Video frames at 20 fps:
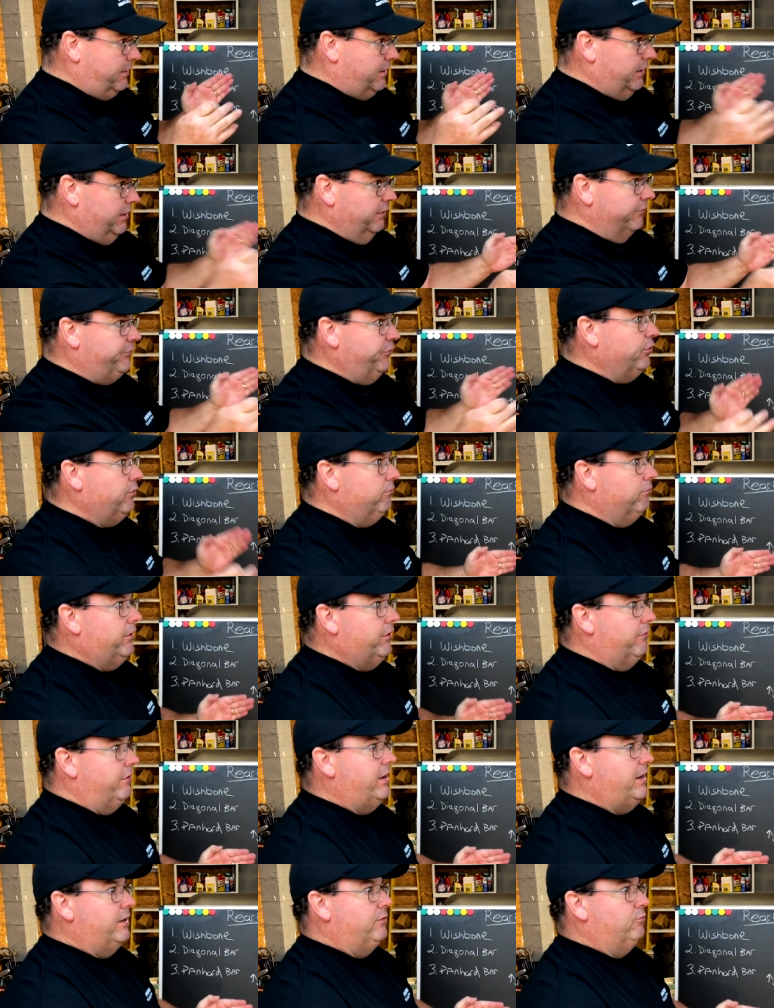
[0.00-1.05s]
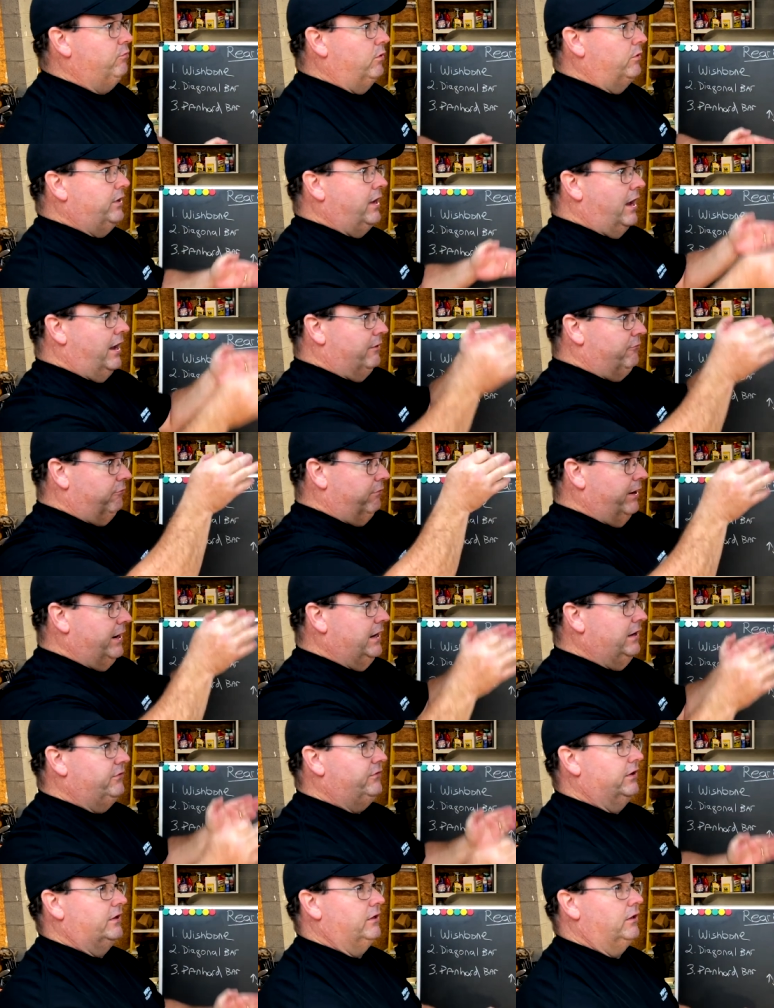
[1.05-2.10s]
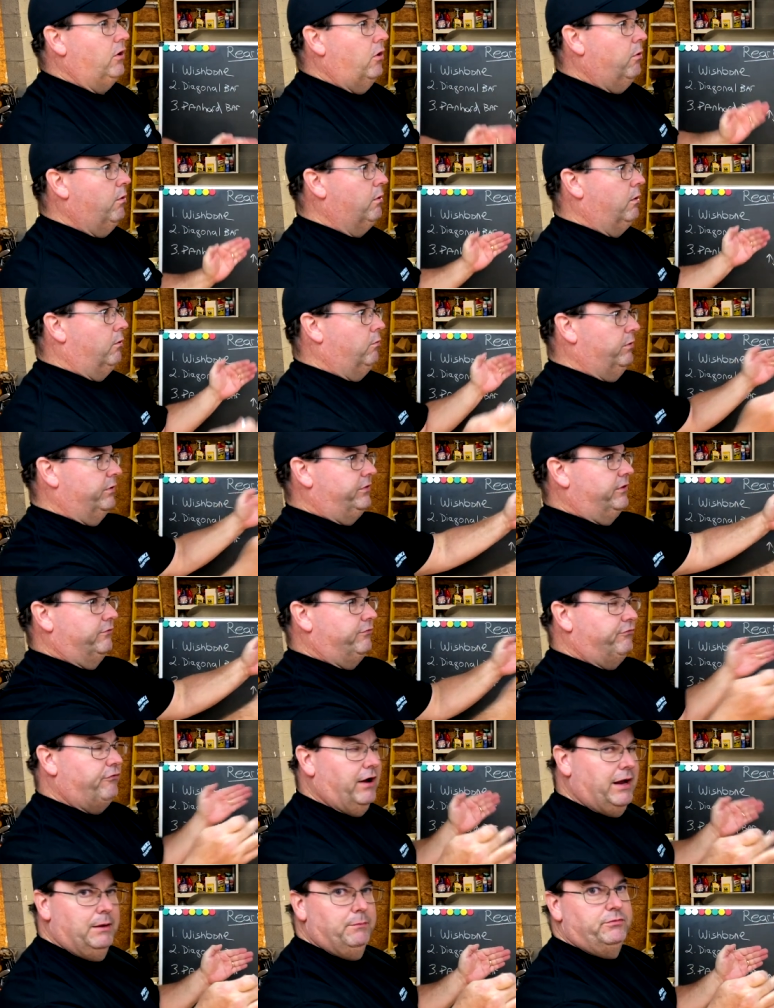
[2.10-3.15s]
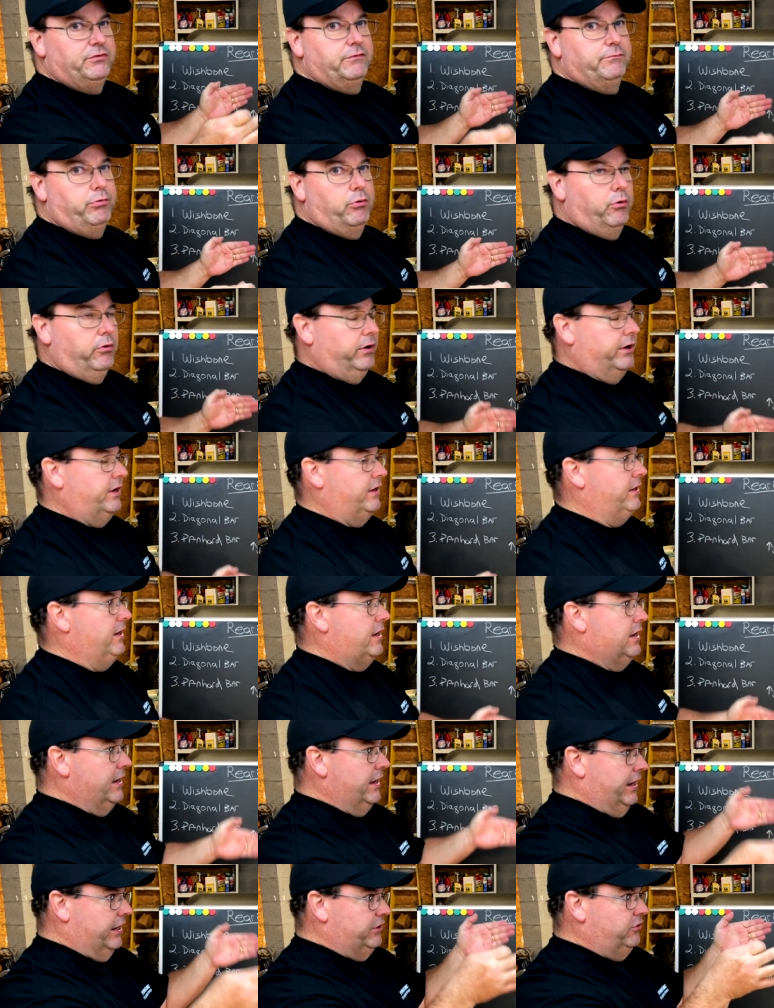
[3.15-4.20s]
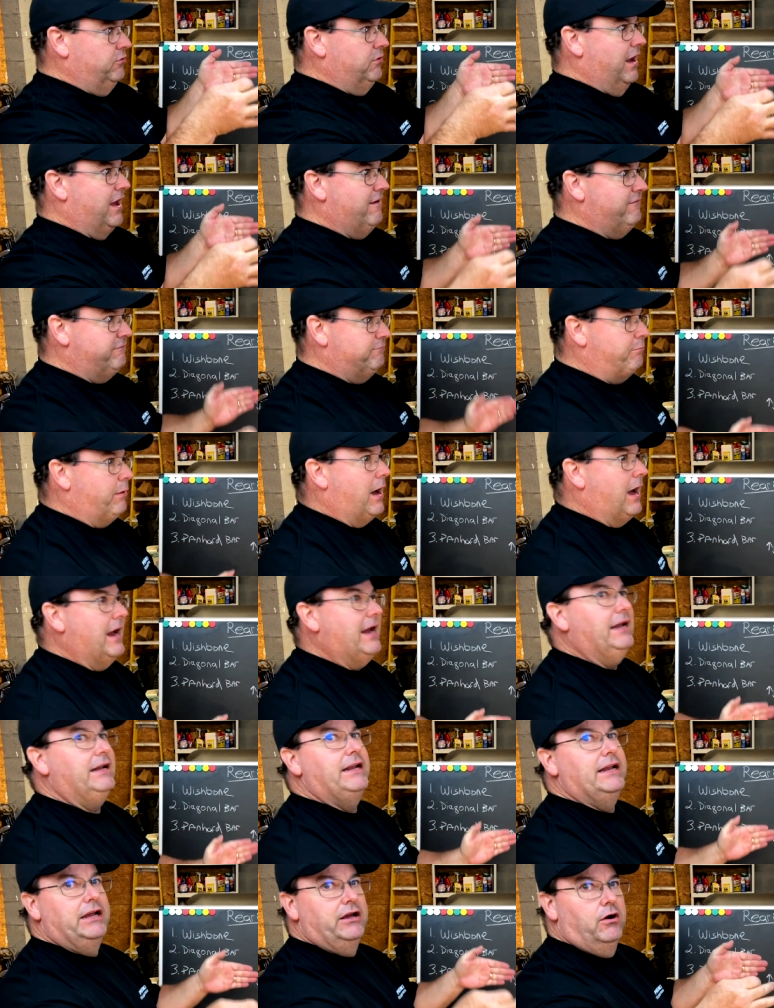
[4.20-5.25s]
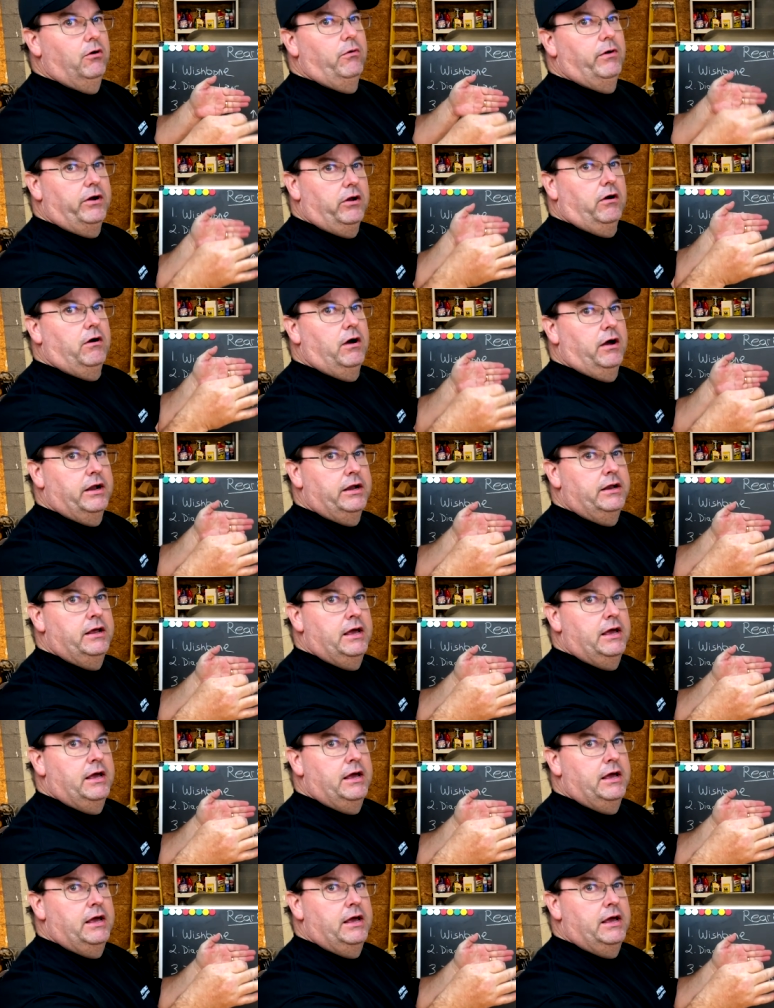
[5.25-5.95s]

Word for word: if your rear end will not raise and lower with the frame supported and you have binding going on